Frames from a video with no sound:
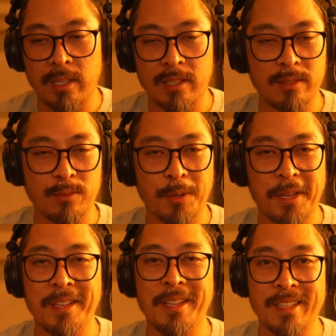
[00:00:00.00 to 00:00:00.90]

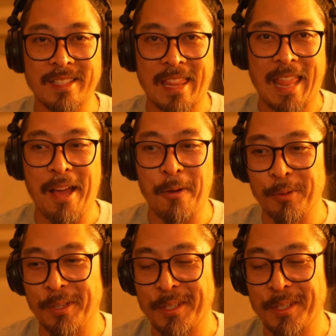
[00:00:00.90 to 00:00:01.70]
is a lot older.